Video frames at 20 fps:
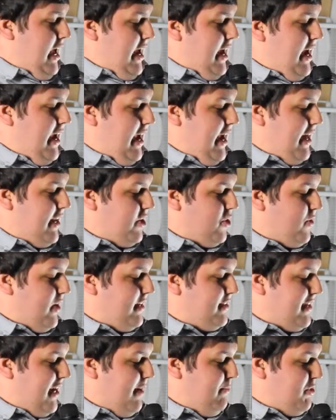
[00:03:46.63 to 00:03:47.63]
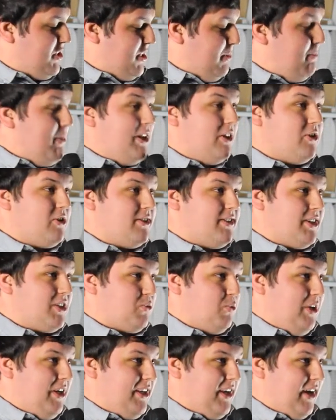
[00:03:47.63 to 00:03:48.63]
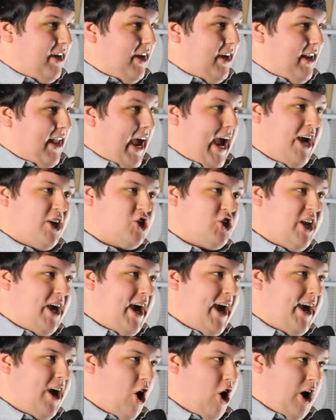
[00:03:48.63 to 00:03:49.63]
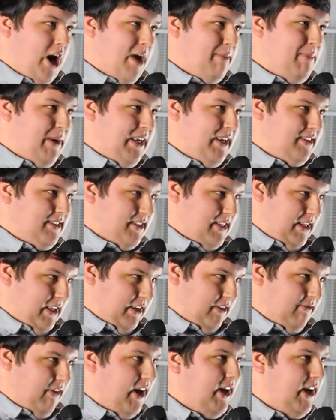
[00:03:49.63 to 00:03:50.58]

hey, had a great time with the Millers this weekend. Hashtag RIP, Steve.